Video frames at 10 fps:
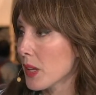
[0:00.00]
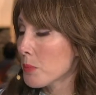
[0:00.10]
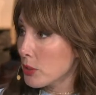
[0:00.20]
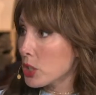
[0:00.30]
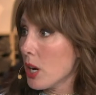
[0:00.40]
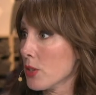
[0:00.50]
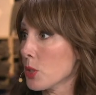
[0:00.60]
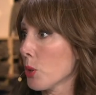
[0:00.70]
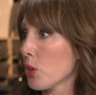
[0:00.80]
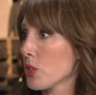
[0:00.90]
But to
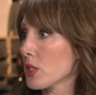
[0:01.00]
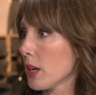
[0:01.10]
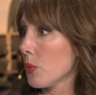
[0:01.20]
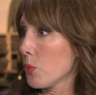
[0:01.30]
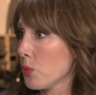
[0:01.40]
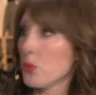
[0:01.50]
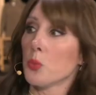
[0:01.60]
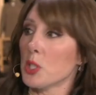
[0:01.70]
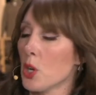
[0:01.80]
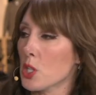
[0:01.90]
customers,
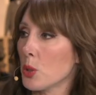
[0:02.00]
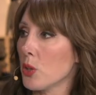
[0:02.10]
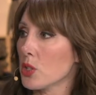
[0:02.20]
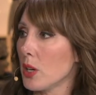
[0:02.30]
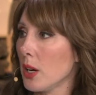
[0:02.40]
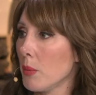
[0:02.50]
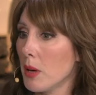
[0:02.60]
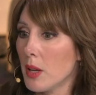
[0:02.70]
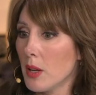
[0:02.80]
we talk to you all the time,